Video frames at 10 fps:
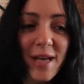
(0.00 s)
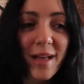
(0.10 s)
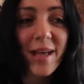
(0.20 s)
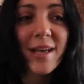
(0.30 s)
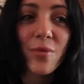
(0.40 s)
I
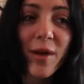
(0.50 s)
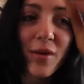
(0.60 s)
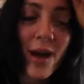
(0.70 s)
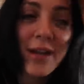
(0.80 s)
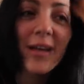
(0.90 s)
like the way
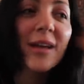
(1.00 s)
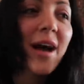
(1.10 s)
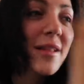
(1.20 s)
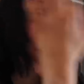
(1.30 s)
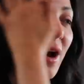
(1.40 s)
they're edited.
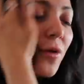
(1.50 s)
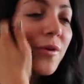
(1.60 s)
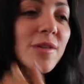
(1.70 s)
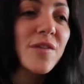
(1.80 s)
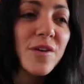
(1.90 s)
I like how
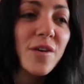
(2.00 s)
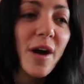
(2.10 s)
real they feel.